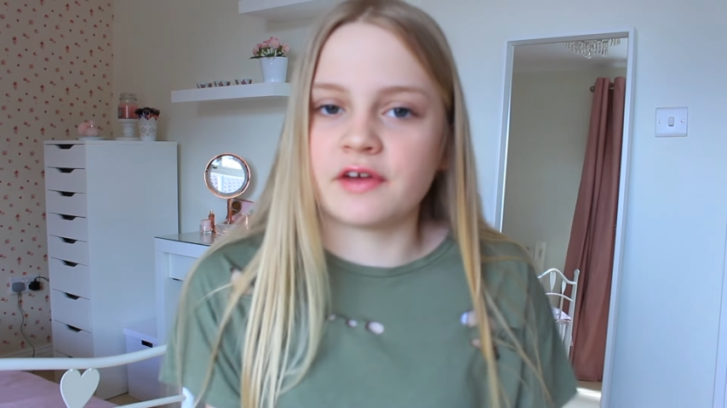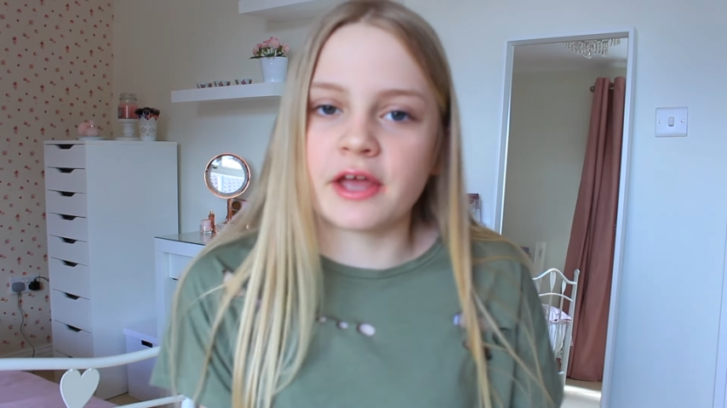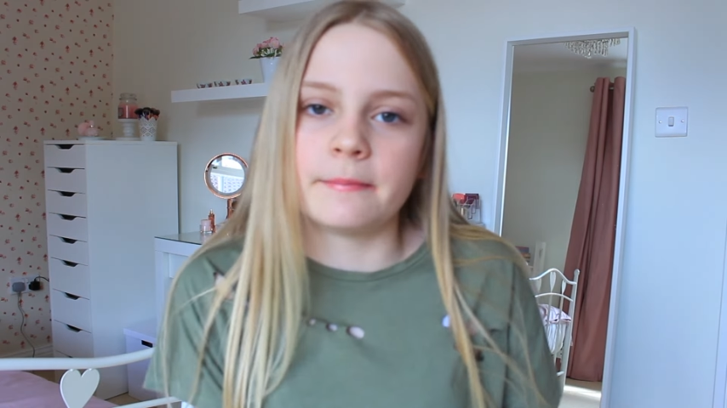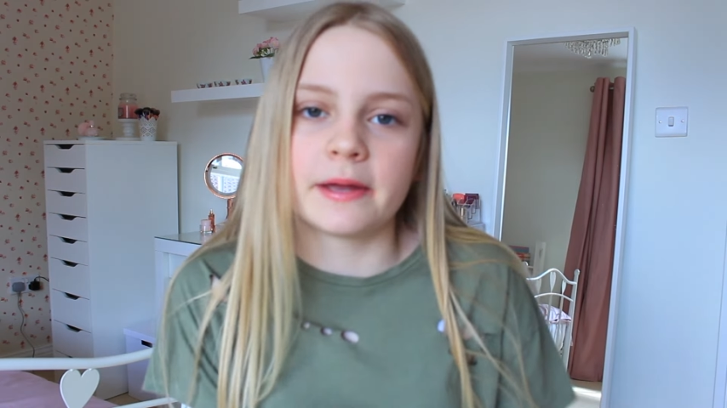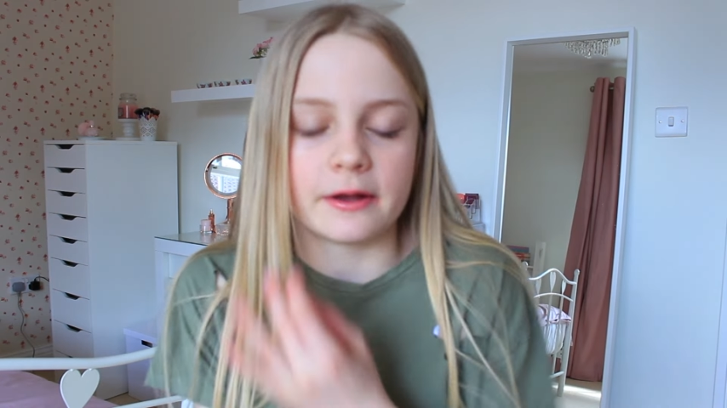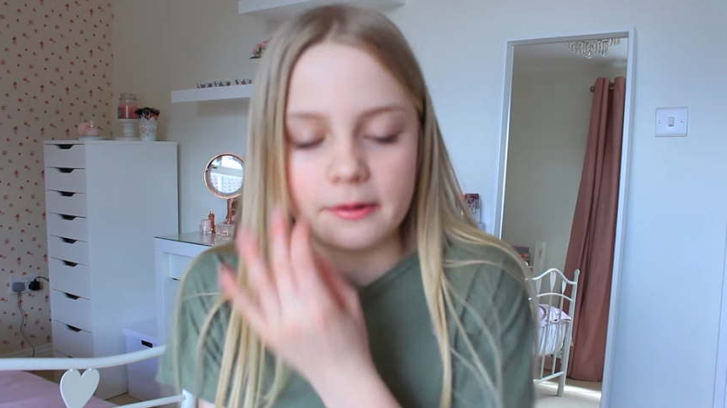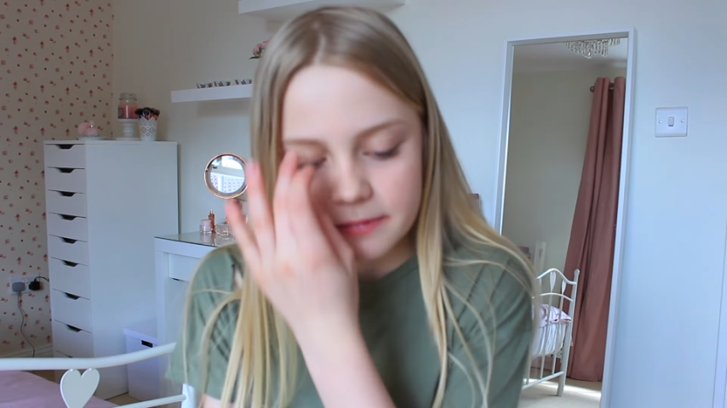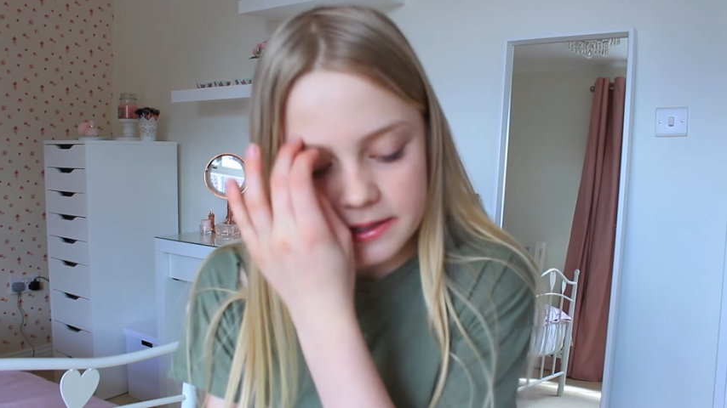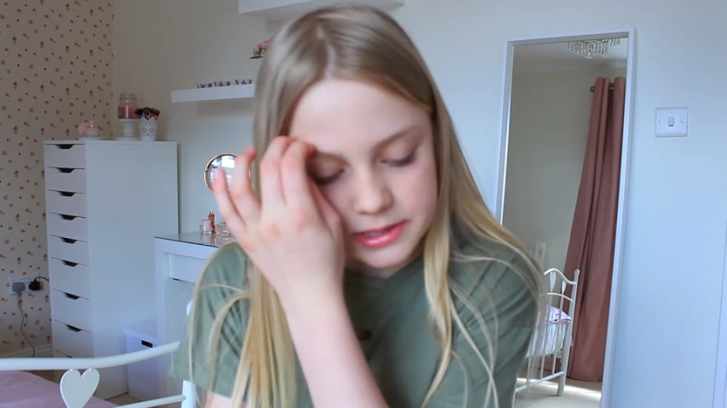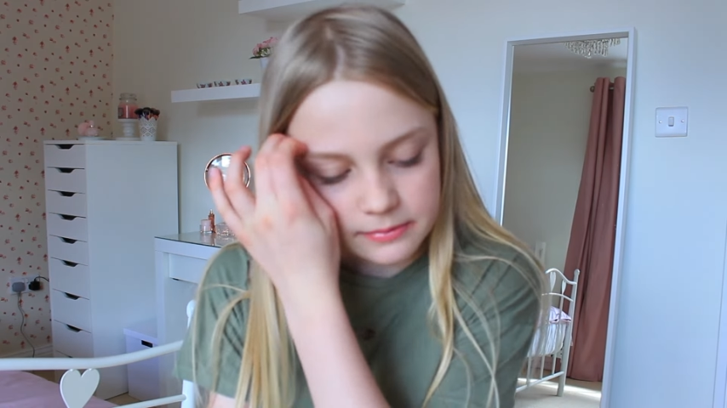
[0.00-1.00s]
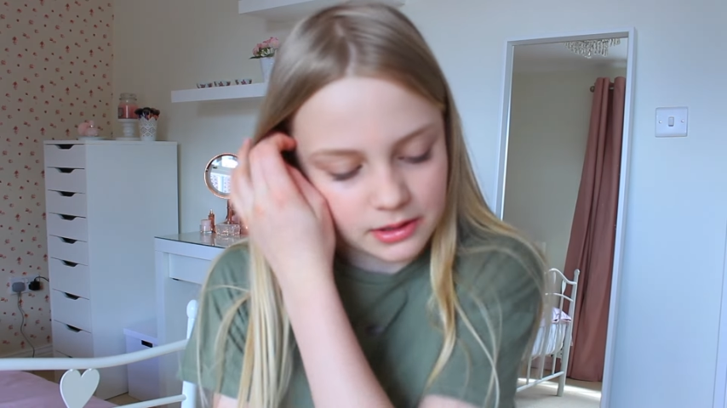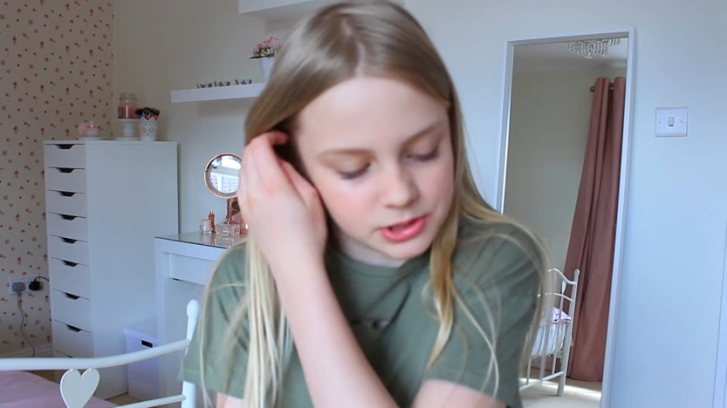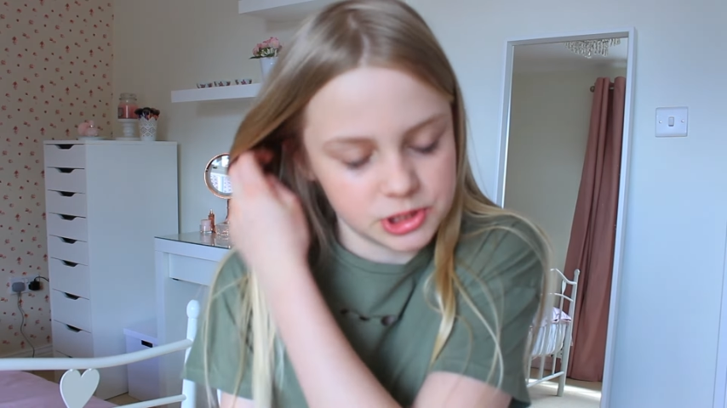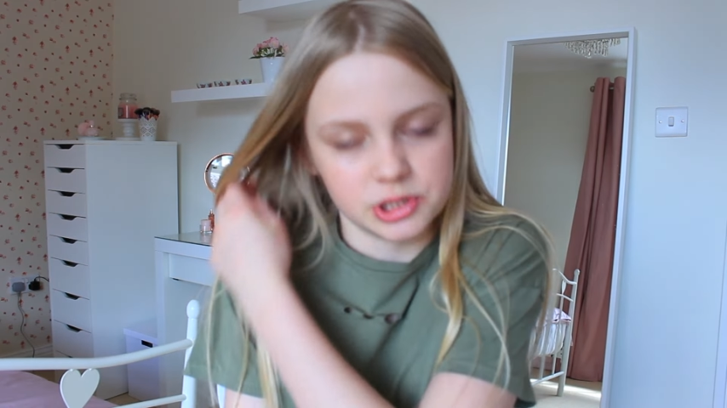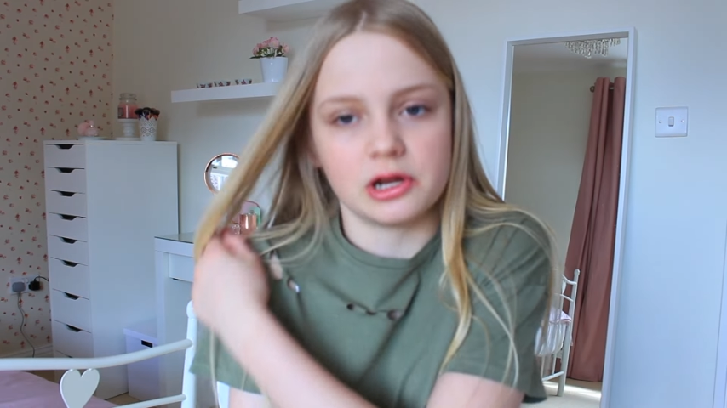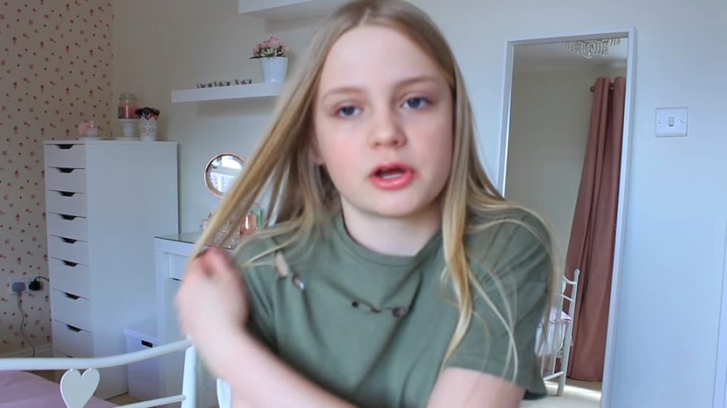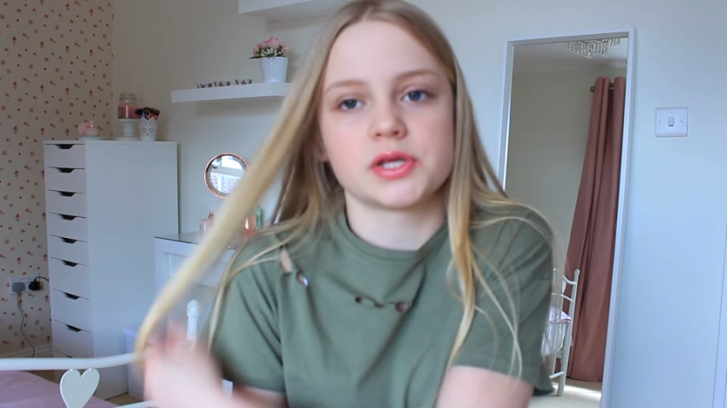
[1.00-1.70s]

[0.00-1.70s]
If I go pick it up next time you get into New Look,